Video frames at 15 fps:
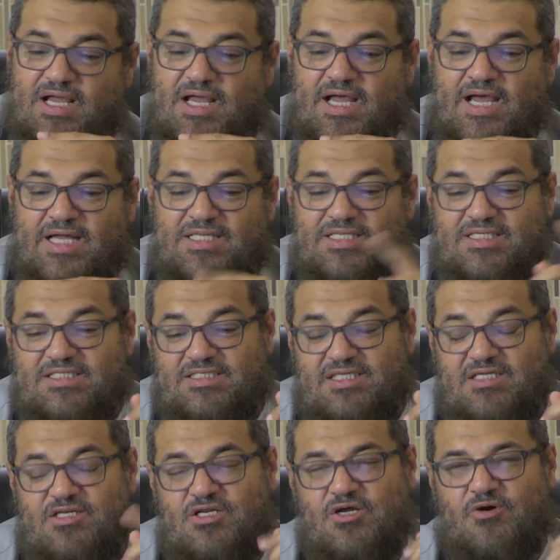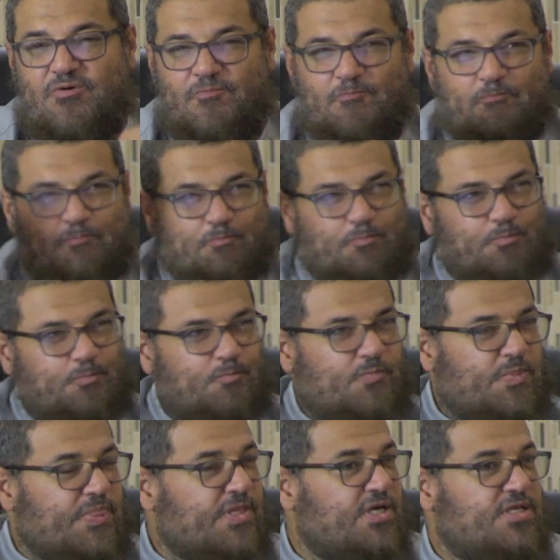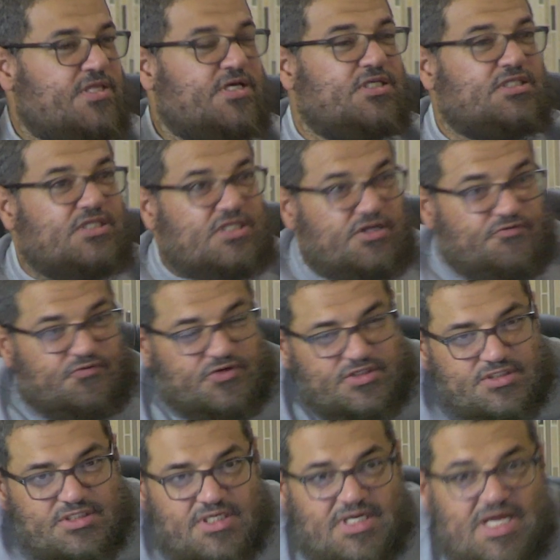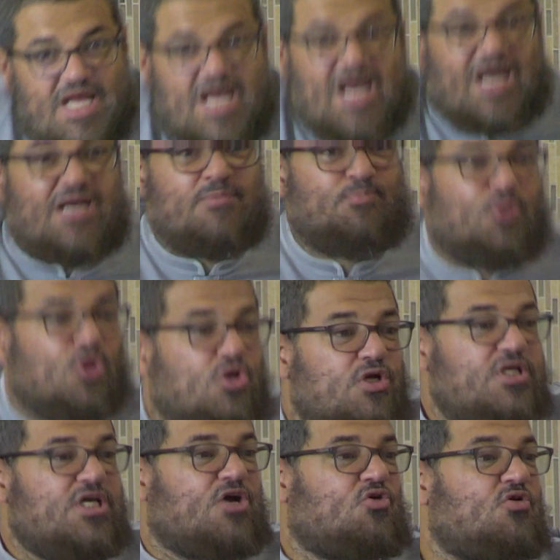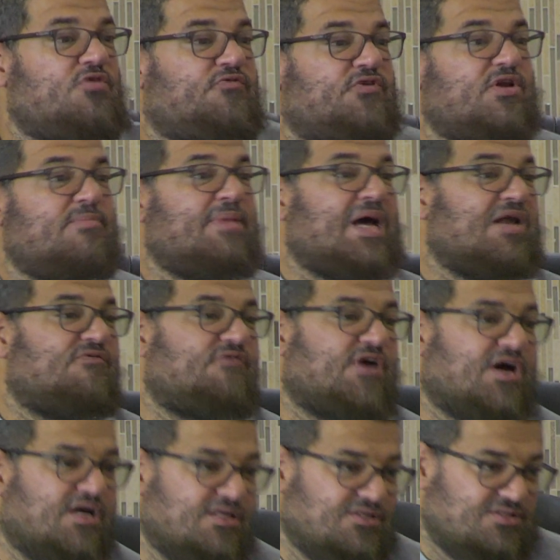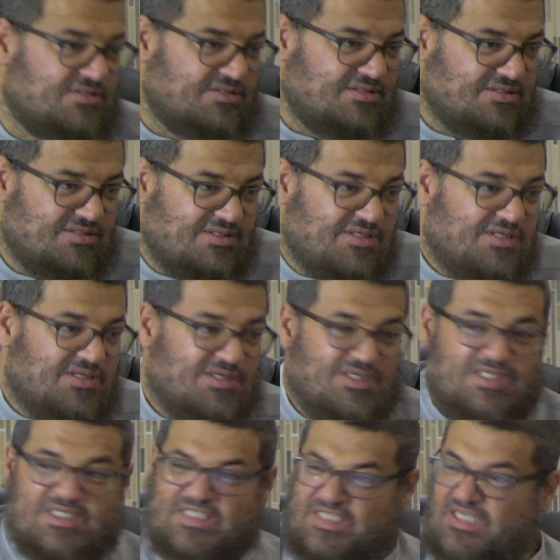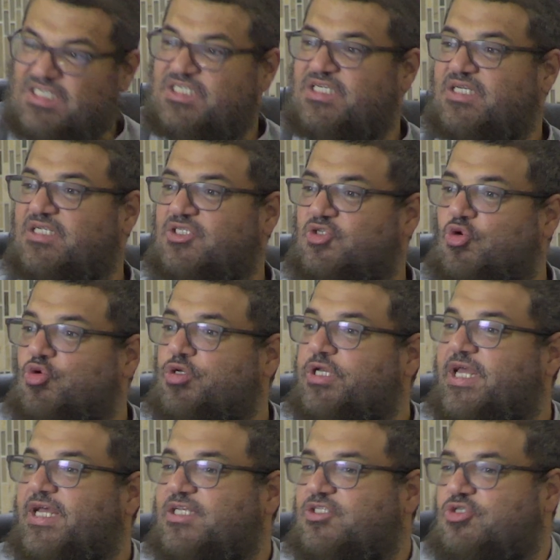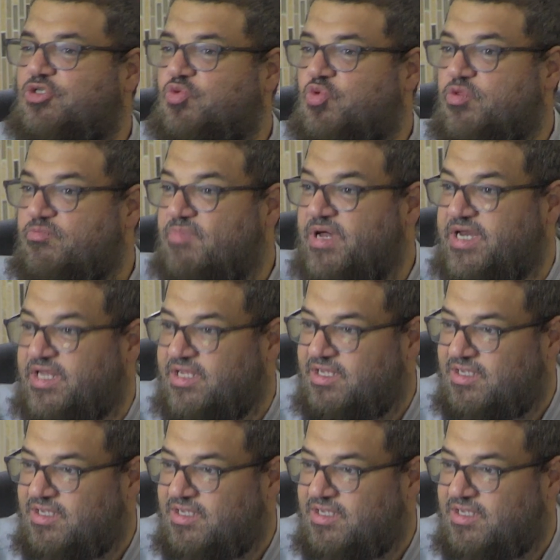And they said no. There is a difference. Al-bukhul yakun fil mal faqat. Stinginess only has to do with money.